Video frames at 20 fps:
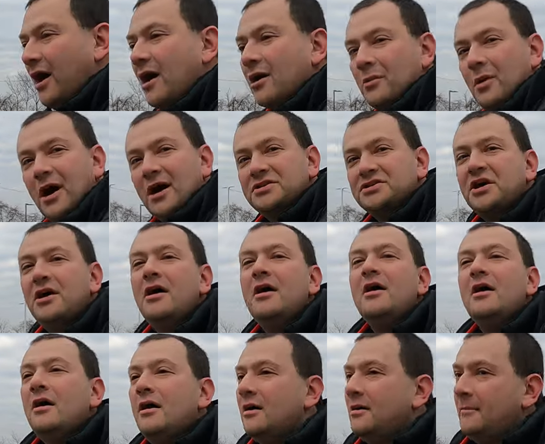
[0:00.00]
car wash,
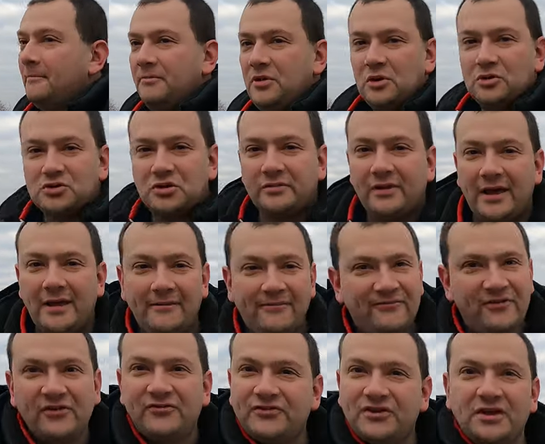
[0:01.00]
usually
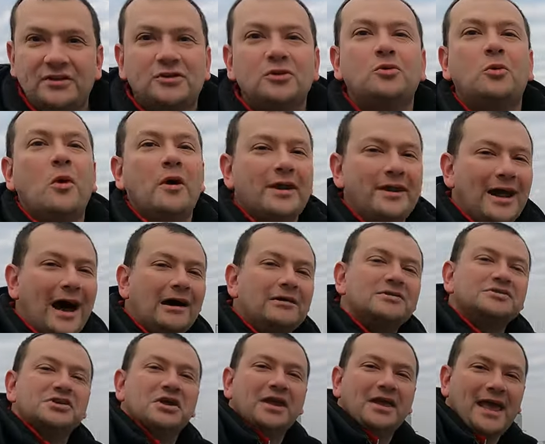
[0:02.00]
$15 to
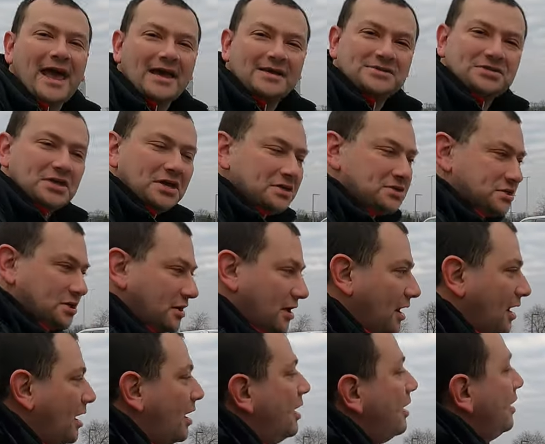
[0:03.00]
$20 at a gas station.
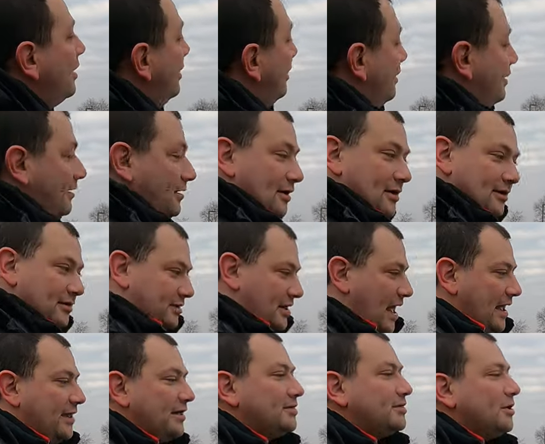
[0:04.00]

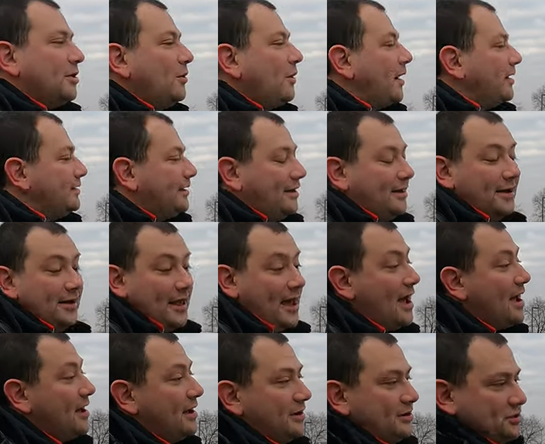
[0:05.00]
Take it through it.
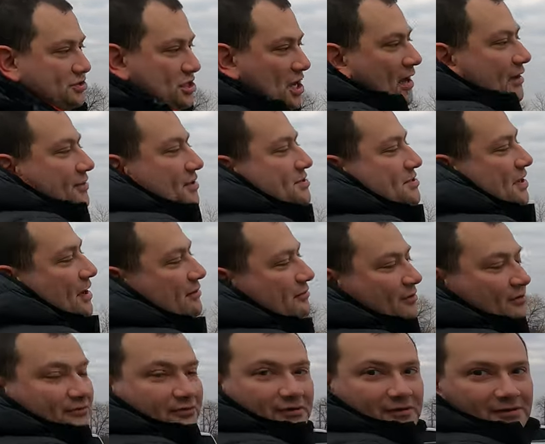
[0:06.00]
Yeah, check the
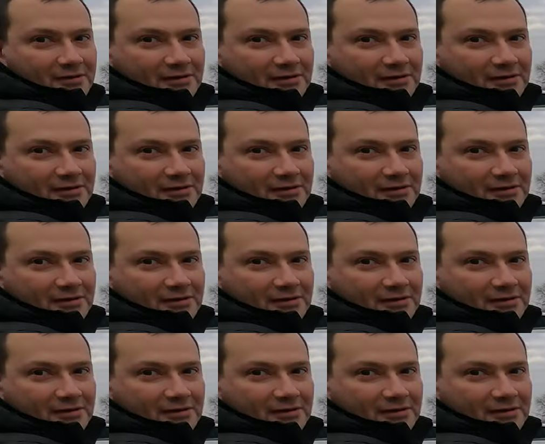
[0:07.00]
sunroof,